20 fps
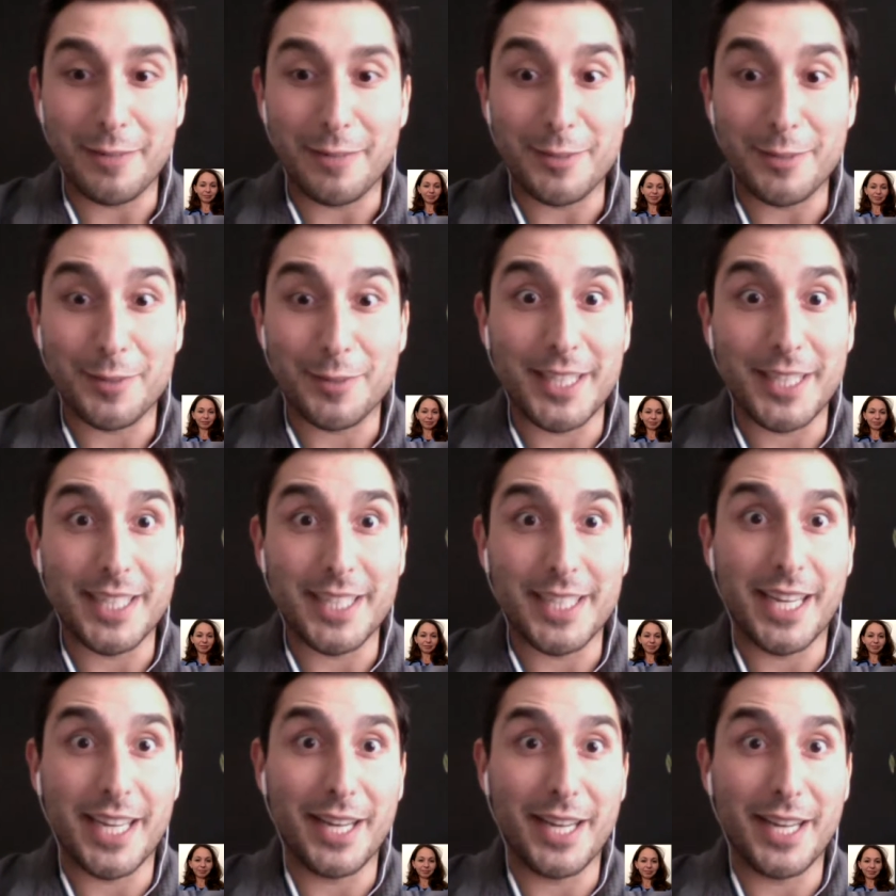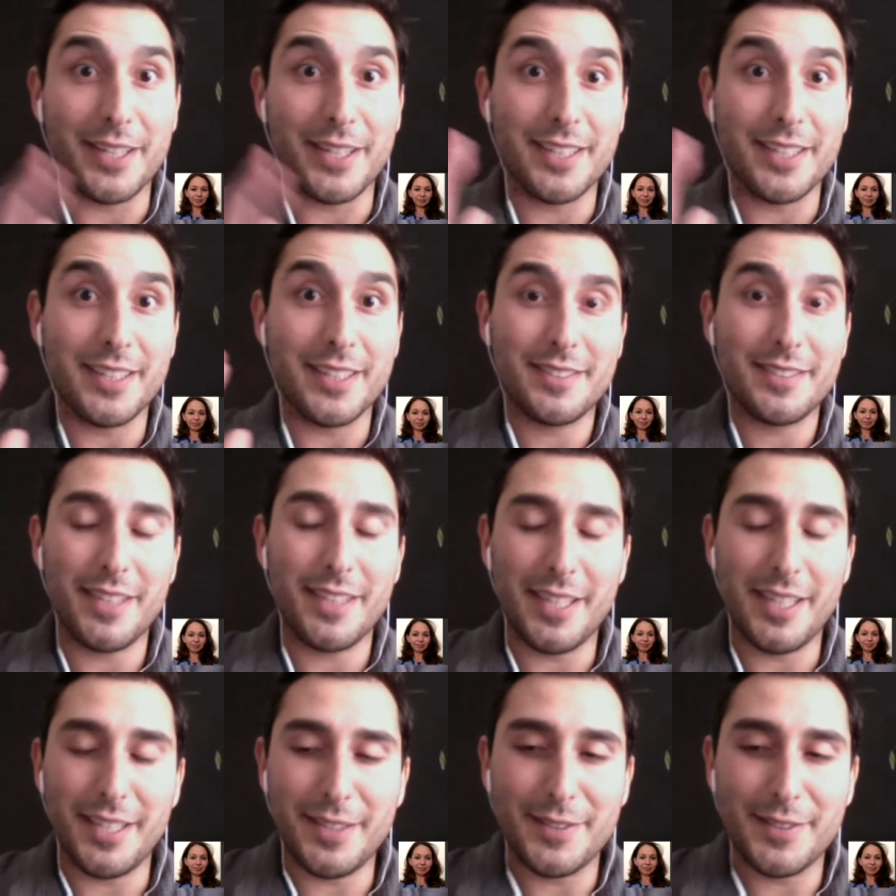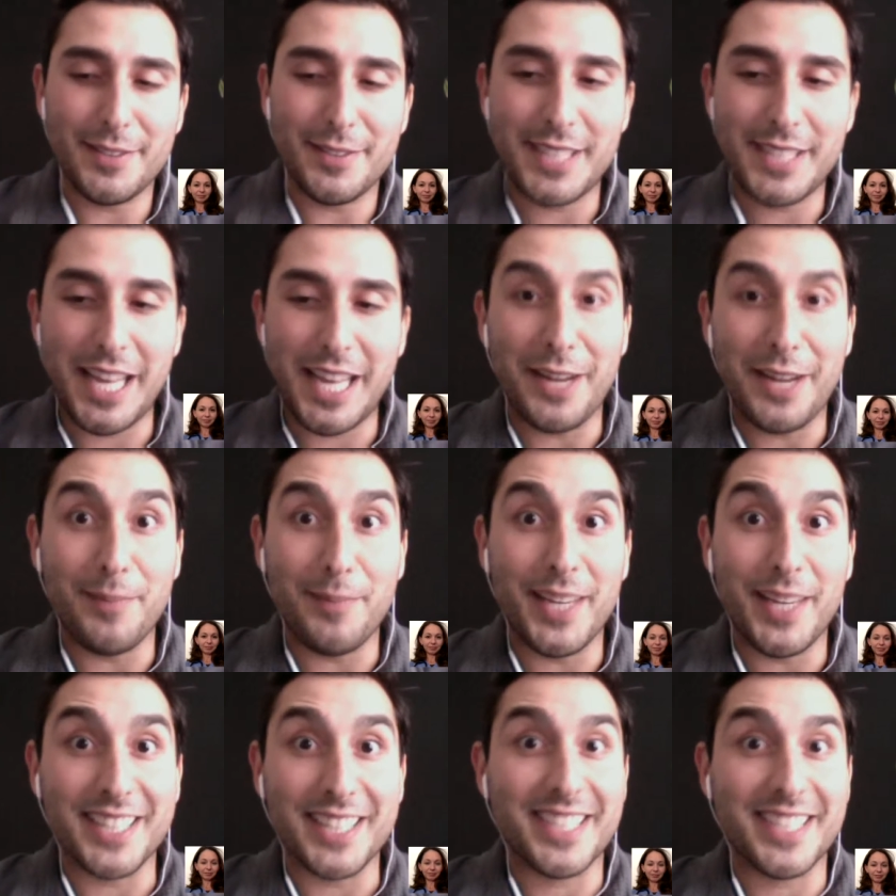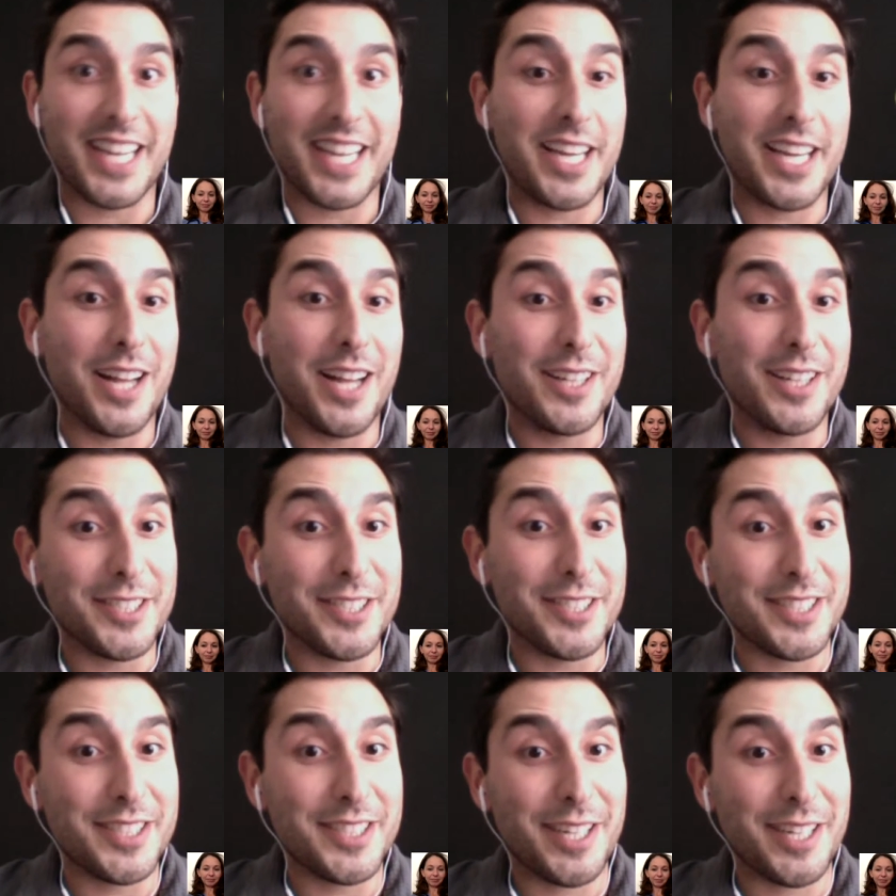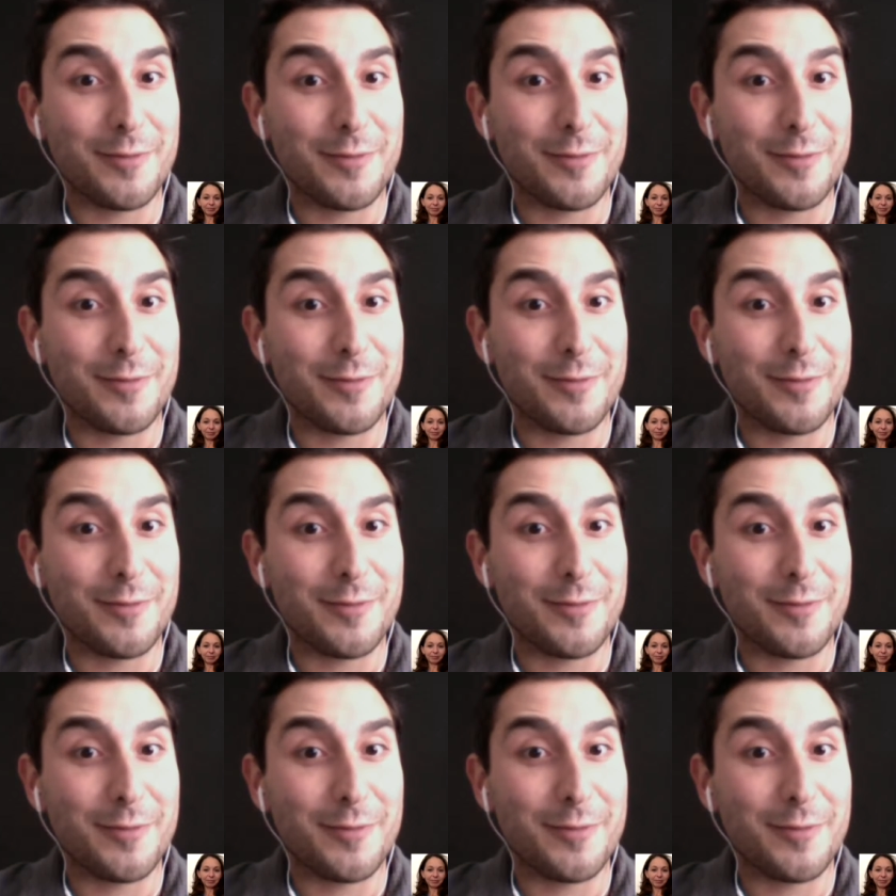and I was really kind of set on being a psychologist.